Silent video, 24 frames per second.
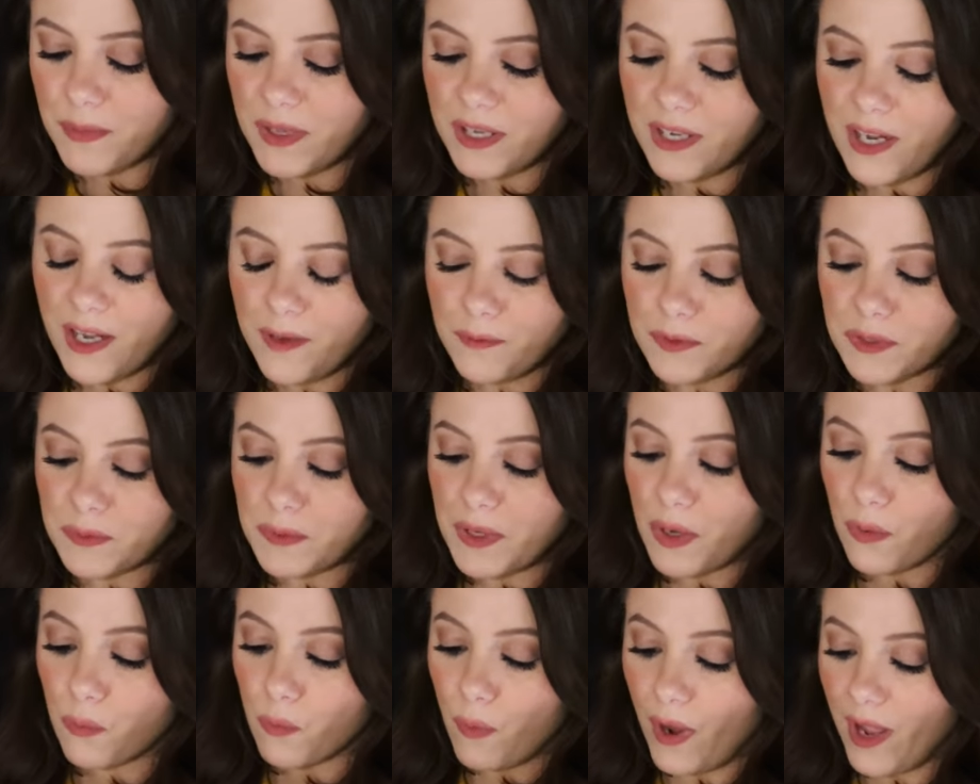it being able
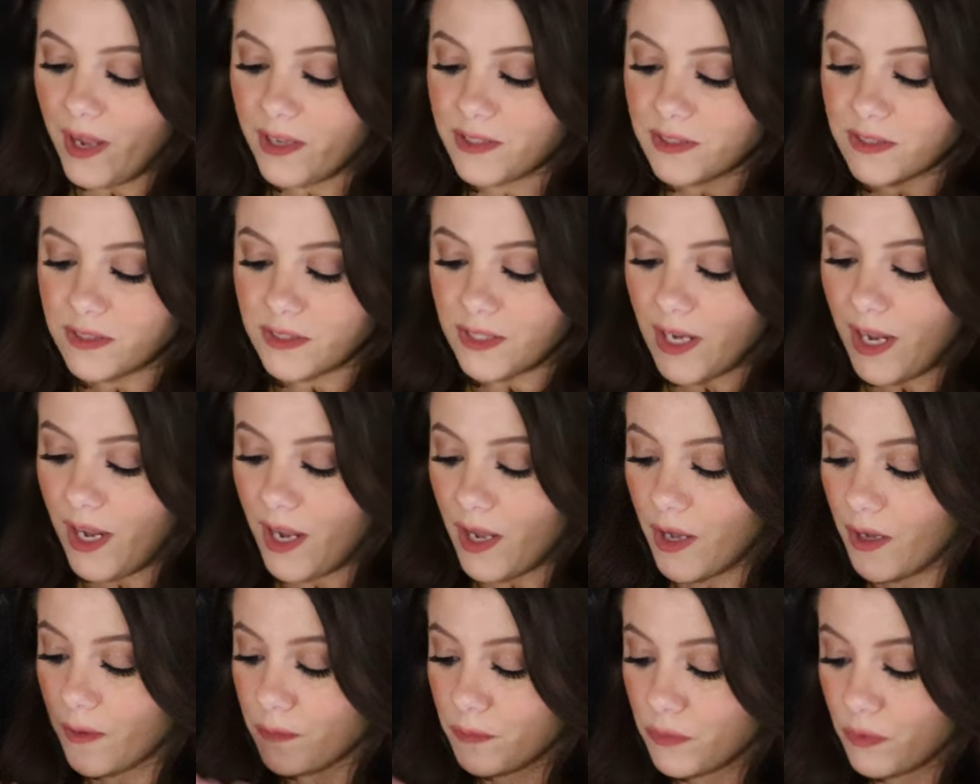to be a wax
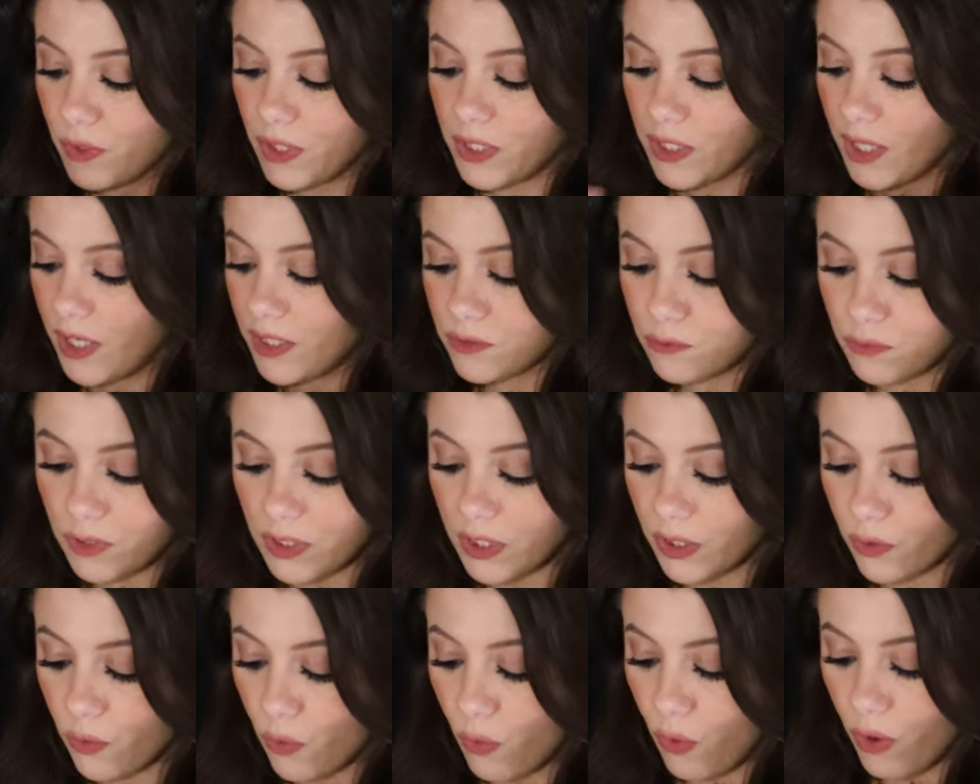stamp, boy, that's
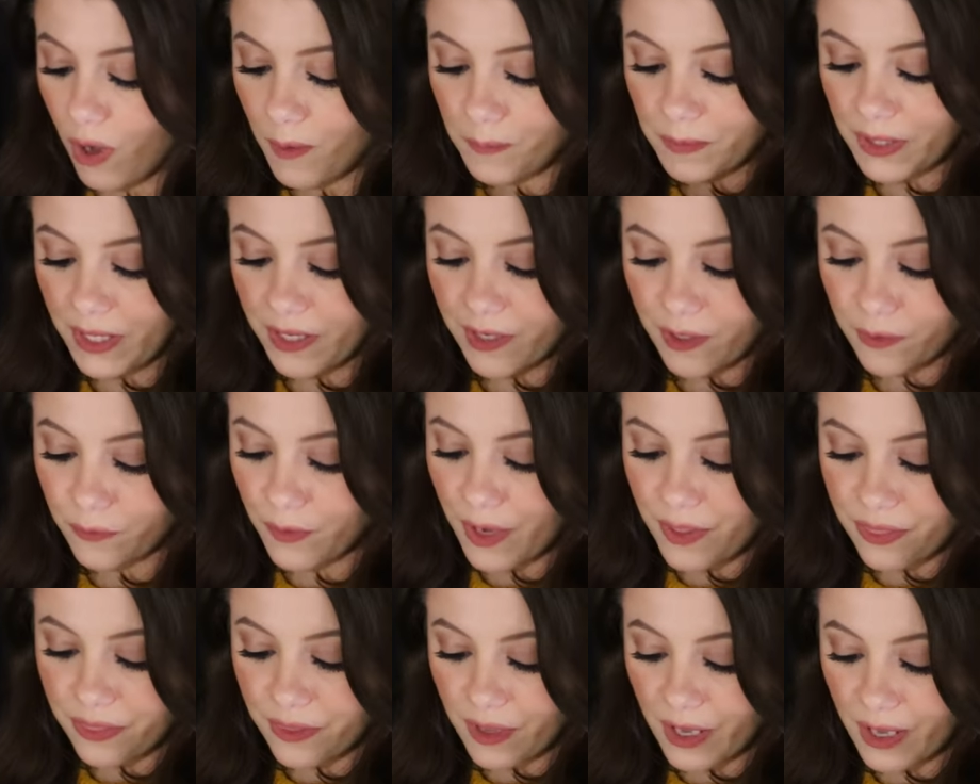really cool. I'm glad I
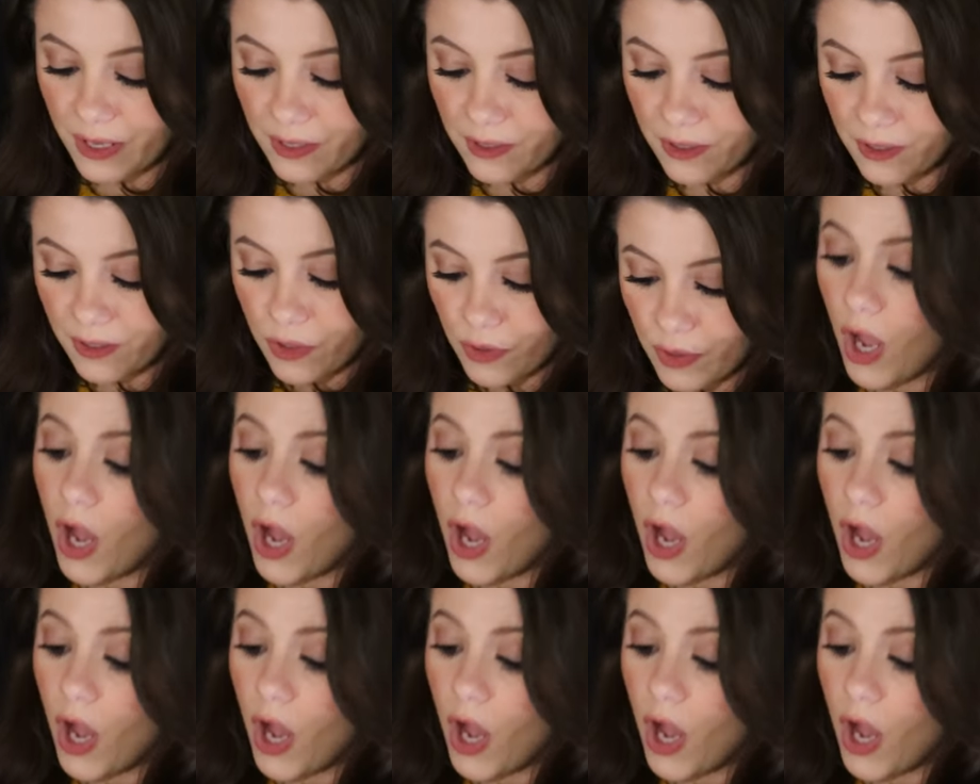read that.